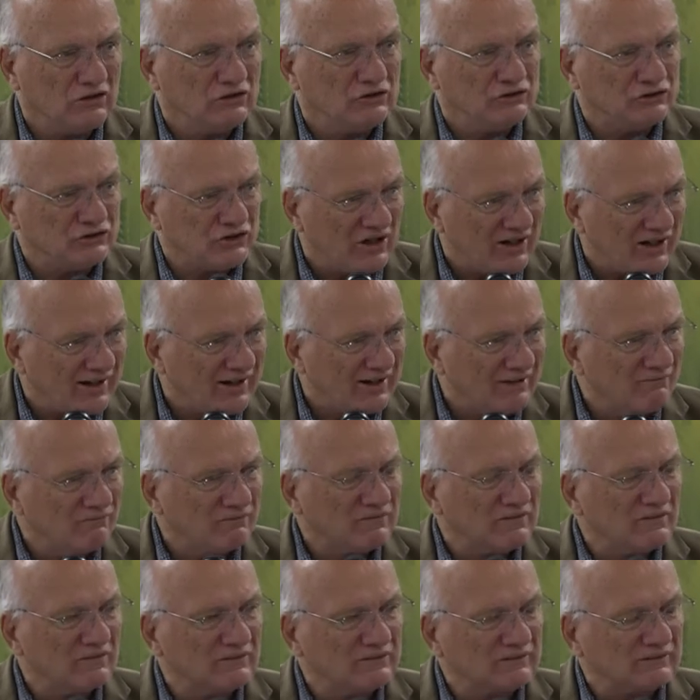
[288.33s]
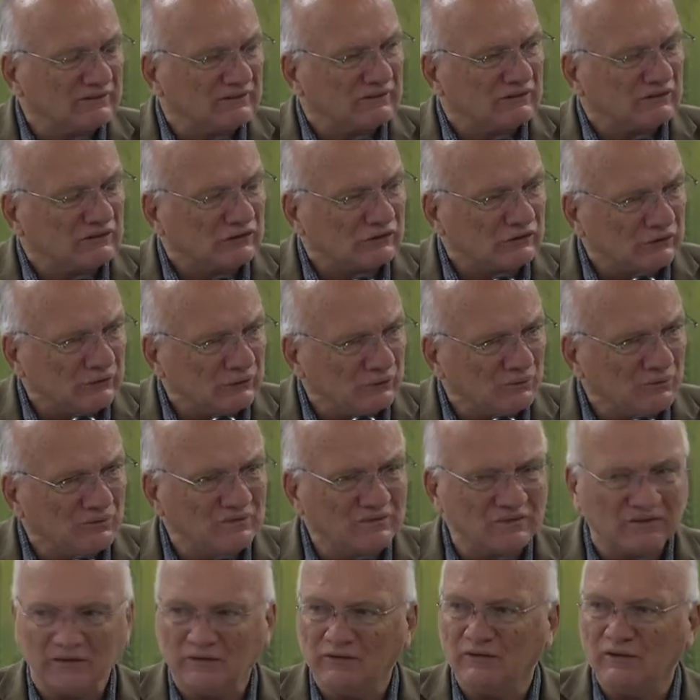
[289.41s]
James is
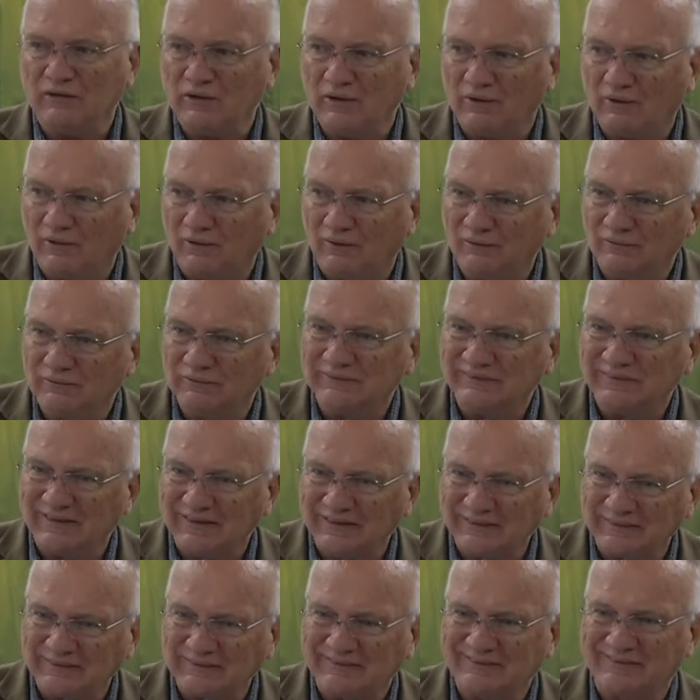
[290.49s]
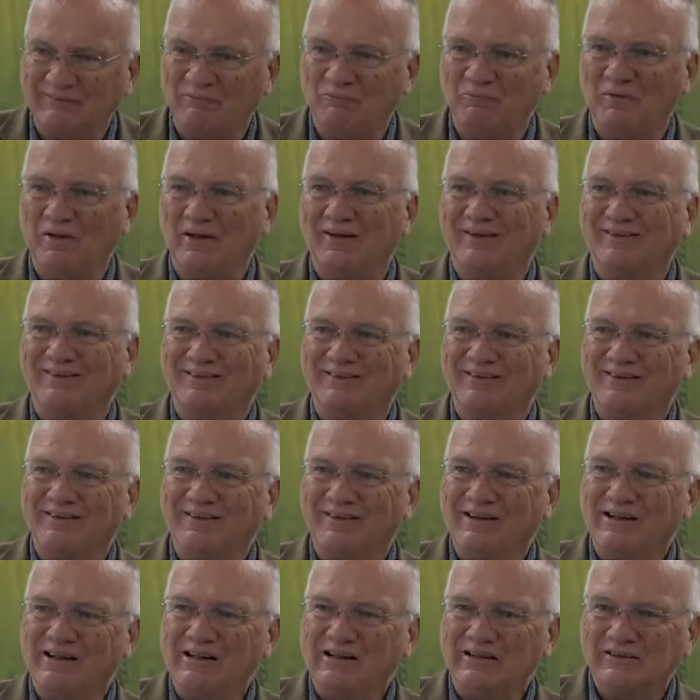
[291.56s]
using the Old Testament
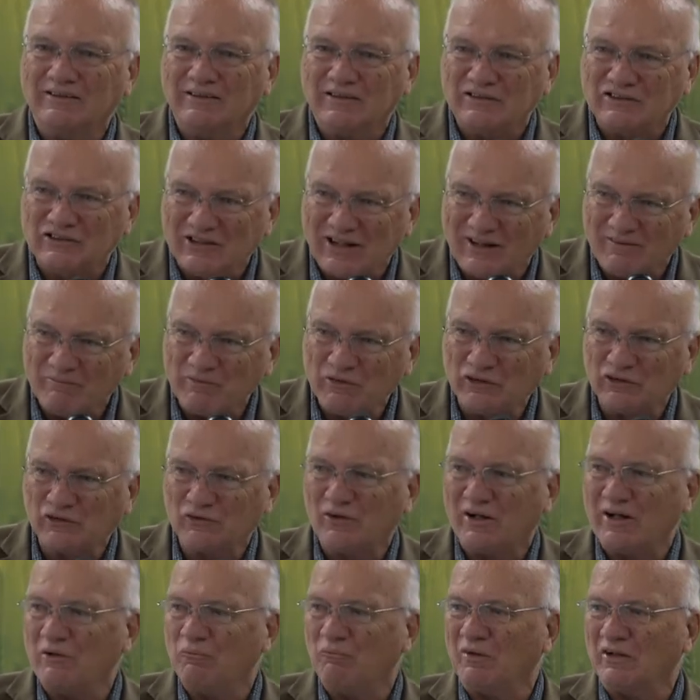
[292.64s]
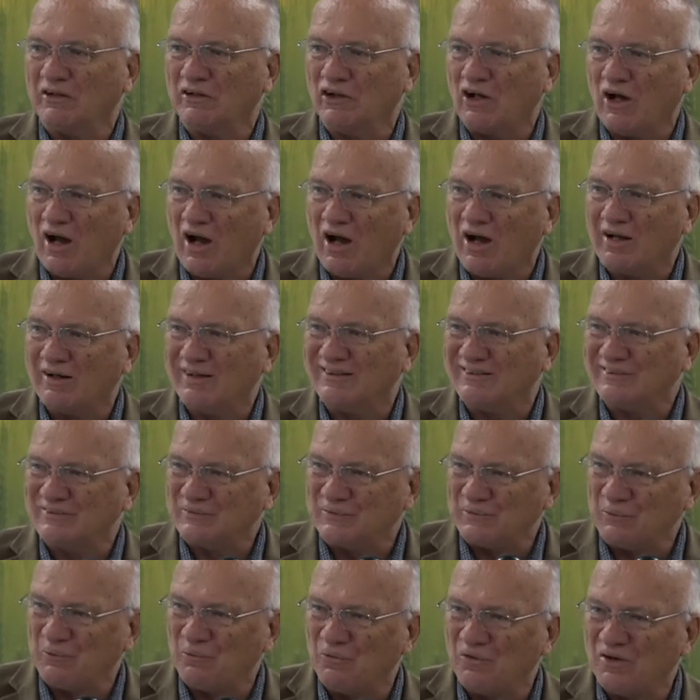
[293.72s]
to demonstrate what God is
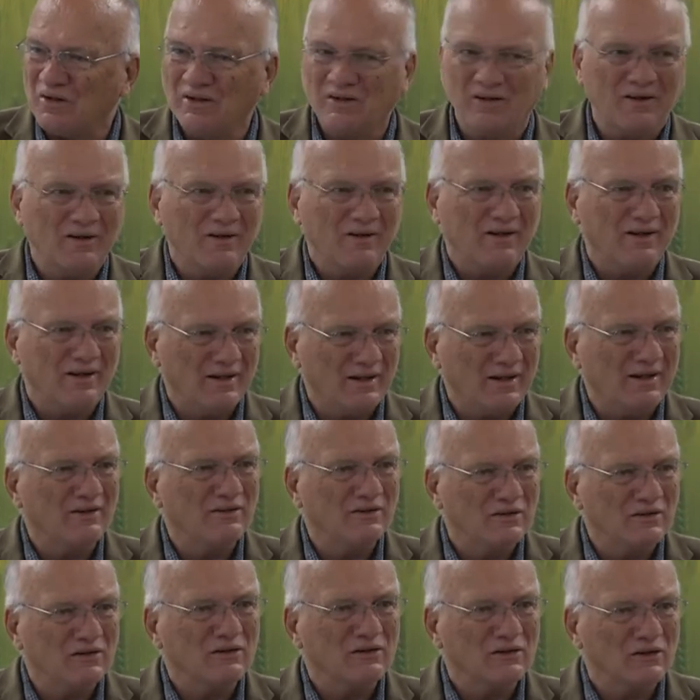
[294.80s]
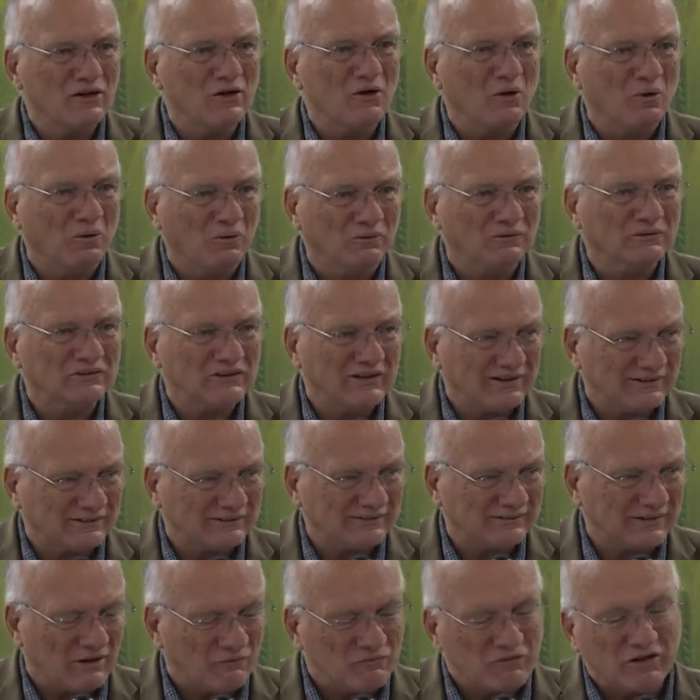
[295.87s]
doing in the Old
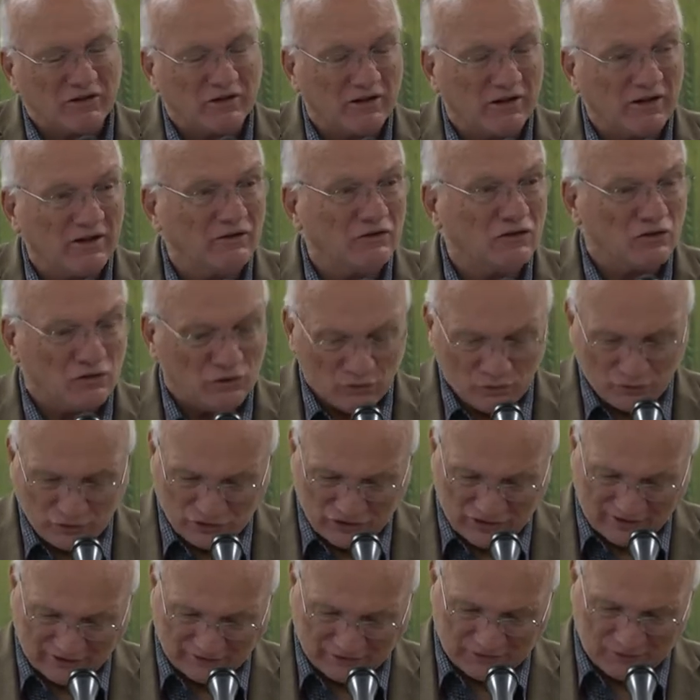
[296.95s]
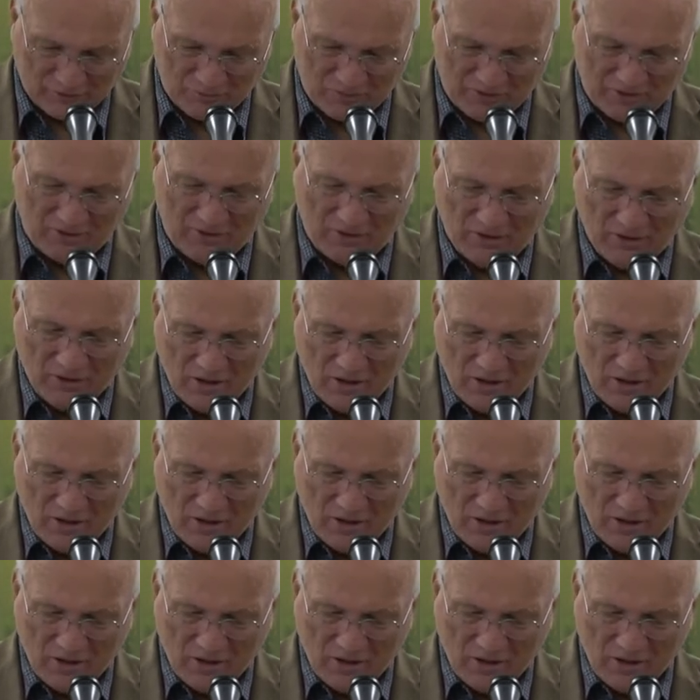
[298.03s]
Test I mean in the New Testament.